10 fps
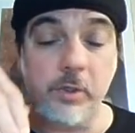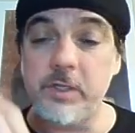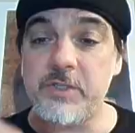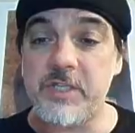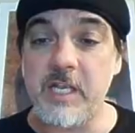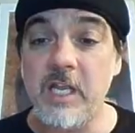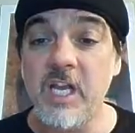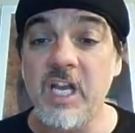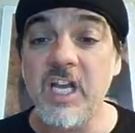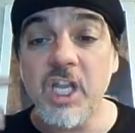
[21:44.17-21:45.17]
You're going to say
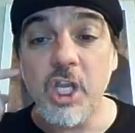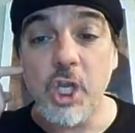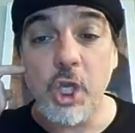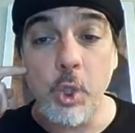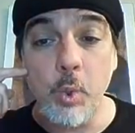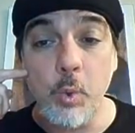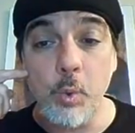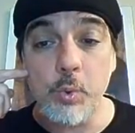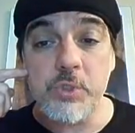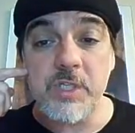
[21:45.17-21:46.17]

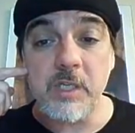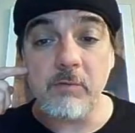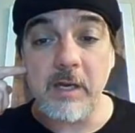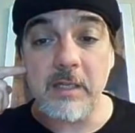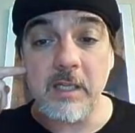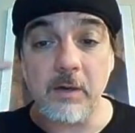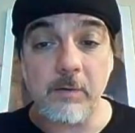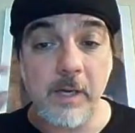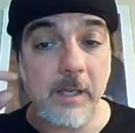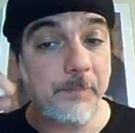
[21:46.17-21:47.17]
chiusi right there,
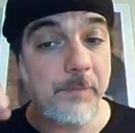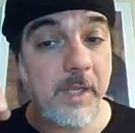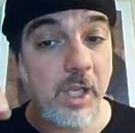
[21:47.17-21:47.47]
right?